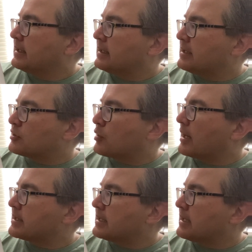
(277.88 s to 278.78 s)
He
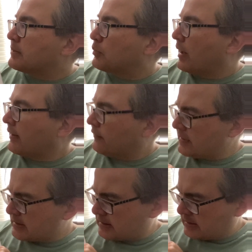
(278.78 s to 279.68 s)
tried to eat
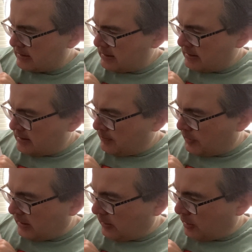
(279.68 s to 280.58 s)
breakfast,
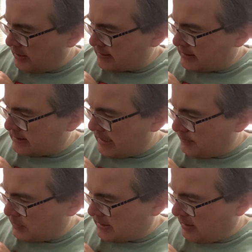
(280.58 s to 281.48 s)
but lost his
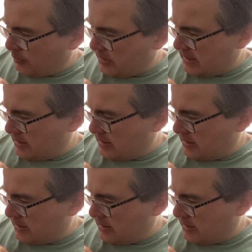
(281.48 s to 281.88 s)
appetite when he